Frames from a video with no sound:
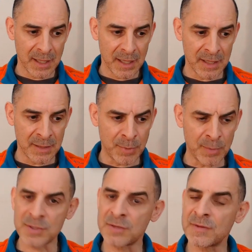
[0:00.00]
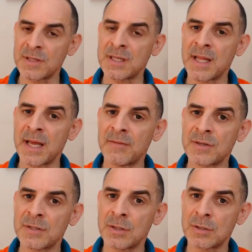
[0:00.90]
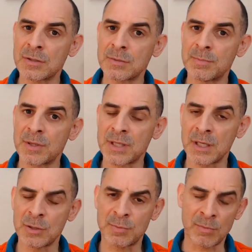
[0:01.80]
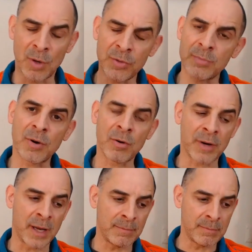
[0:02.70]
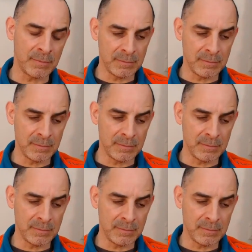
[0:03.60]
And the purpose of this live is not per se to promote the program,